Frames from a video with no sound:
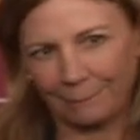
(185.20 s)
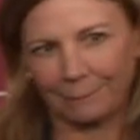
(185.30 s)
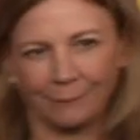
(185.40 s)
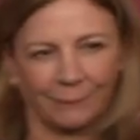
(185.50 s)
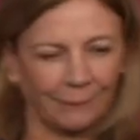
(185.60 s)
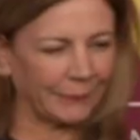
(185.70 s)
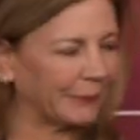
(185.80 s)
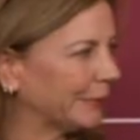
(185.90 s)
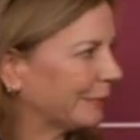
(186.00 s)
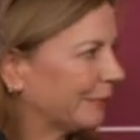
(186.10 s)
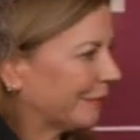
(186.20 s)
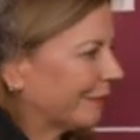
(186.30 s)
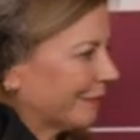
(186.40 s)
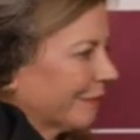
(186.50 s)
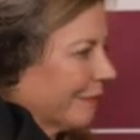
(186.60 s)

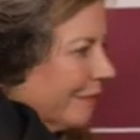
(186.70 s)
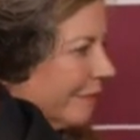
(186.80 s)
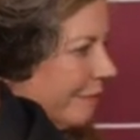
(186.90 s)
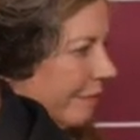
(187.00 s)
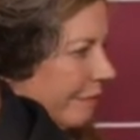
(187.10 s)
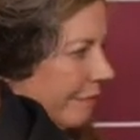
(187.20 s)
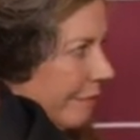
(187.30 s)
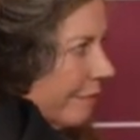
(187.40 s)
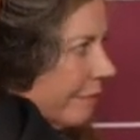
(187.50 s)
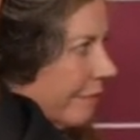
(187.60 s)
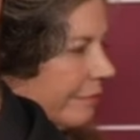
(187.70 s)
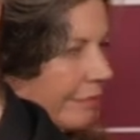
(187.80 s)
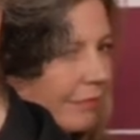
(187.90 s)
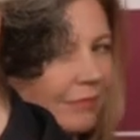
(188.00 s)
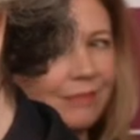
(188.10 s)

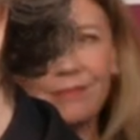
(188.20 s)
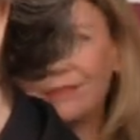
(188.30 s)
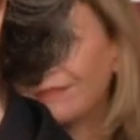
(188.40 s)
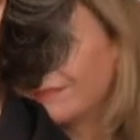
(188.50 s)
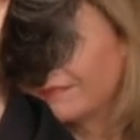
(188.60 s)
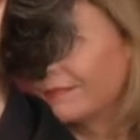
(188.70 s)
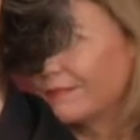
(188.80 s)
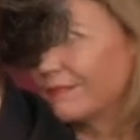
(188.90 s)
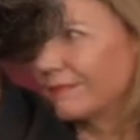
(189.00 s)
[no speech]